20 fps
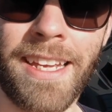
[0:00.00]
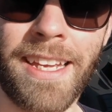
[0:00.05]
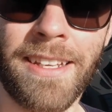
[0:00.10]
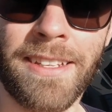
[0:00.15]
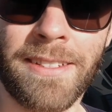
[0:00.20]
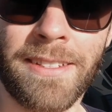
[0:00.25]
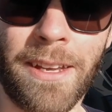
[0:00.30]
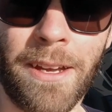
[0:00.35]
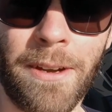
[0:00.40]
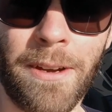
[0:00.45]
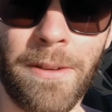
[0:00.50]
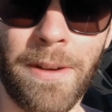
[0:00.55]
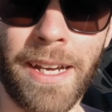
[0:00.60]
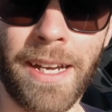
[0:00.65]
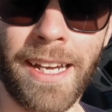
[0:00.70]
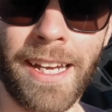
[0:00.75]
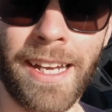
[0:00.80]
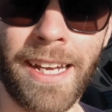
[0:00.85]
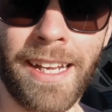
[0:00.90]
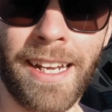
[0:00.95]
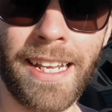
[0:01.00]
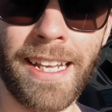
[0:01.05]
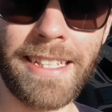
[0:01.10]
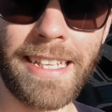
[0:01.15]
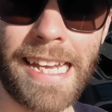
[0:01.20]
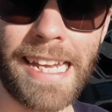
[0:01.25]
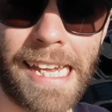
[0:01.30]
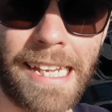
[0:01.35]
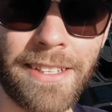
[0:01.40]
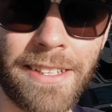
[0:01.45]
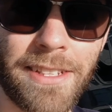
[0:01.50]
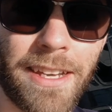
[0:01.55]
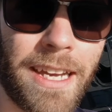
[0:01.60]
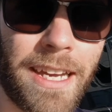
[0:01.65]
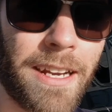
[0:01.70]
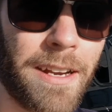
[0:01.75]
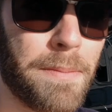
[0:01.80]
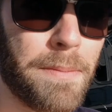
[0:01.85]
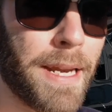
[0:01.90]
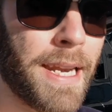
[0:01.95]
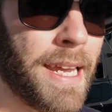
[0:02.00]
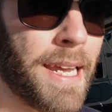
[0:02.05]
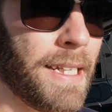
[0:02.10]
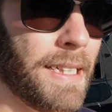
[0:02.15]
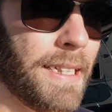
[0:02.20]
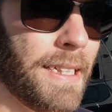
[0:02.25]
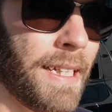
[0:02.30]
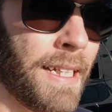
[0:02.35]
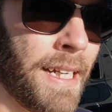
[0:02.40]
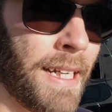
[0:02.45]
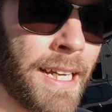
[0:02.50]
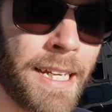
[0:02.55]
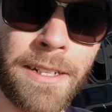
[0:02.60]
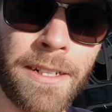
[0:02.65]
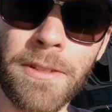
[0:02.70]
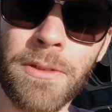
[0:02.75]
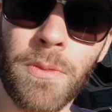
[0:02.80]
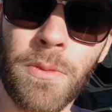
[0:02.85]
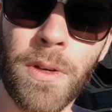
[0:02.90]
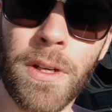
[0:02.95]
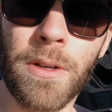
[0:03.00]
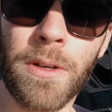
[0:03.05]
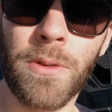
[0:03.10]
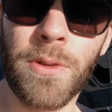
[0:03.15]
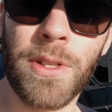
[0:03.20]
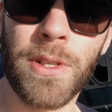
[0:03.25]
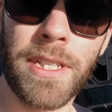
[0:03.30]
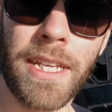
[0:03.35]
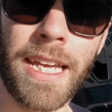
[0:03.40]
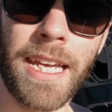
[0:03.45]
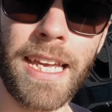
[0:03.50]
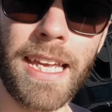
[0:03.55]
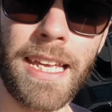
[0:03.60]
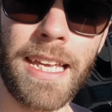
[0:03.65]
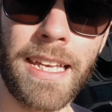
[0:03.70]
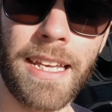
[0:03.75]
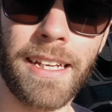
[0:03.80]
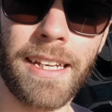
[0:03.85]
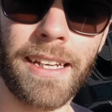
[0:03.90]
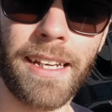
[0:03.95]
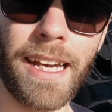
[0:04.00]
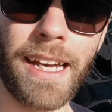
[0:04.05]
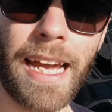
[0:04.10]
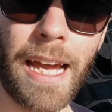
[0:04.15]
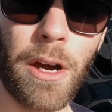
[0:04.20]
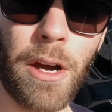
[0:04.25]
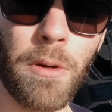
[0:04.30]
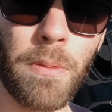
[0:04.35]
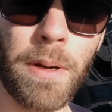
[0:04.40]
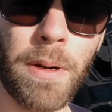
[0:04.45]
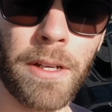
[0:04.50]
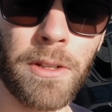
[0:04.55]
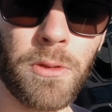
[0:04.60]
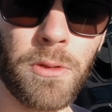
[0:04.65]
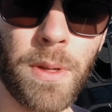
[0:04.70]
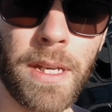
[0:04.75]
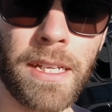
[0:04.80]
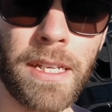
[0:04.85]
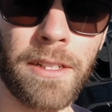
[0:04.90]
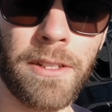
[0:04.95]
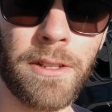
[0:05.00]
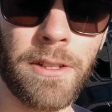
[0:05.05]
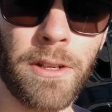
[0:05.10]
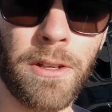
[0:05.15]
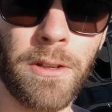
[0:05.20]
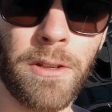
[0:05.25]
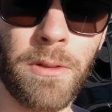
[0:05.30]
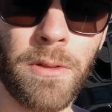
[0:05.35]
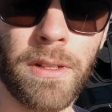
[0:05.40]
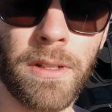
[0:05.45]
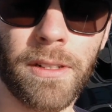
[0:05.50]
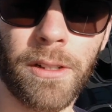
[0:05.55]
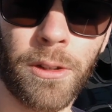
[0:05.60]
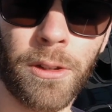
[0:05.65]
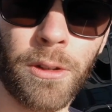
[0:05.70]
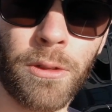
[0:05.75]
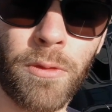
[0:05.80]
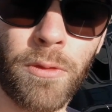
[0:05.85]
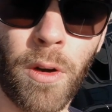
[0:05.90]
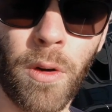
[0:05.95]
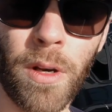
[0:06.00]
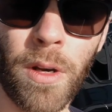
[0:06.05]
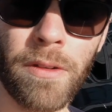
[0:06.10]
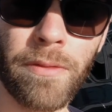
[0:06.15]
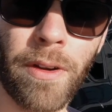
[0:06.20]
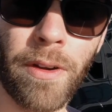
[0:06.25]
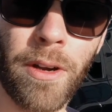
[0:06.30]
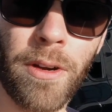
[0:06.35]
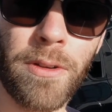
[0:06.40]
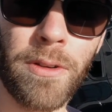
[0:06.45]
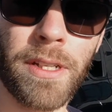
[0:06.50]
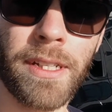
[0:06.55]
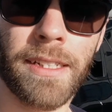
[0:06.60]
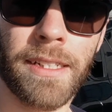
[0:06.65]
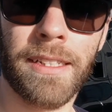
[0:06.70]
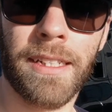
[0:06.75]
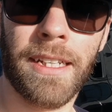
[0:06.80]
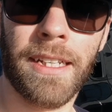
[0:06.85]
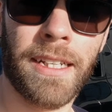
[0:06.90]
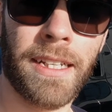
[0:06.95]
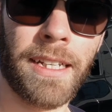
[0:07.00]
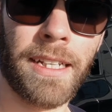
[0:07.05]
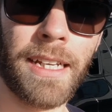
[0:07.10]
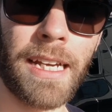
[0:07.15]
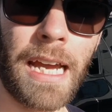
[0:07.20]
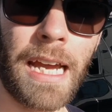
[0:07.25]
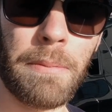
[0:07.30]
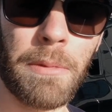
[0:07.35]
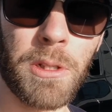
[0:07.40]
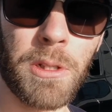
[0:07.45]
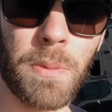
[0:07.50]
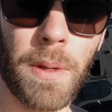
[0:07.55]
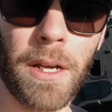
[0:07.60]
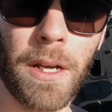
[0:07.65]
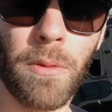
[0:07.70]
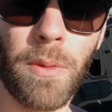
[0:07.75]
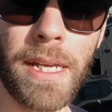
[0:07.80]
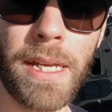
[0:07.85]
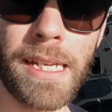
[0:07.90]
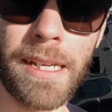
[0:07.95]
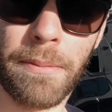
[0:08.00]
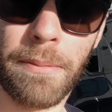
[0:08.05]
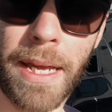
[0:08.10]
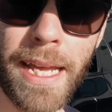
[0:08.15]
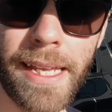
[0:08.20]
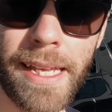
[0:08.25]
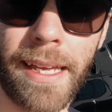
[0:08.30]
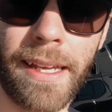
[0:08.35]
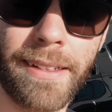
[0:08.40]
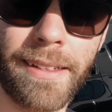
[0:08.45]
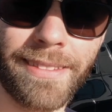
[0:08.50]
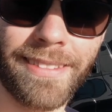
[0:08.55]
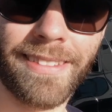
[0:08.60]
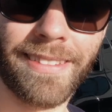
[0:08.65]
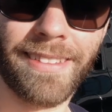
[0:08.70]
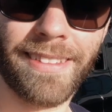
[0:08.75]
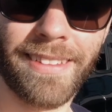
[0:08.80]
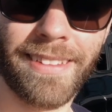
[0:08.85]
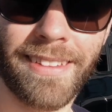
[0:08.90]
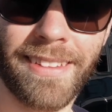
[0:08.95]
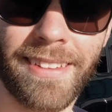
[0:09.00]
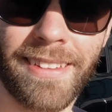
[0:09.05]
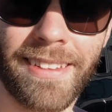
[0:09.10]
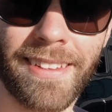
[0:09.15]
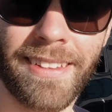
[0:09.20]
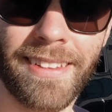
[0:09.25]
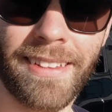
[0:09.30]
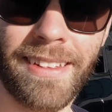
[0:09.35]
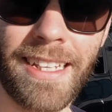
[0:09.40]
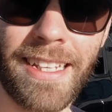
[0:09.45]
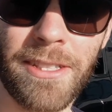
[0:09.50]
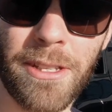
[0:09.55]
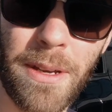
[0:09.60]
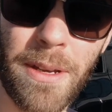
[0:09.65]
So let's take it inside in a minute, and we'll see how much we can do on the rolling road and how much better we can make it. Let's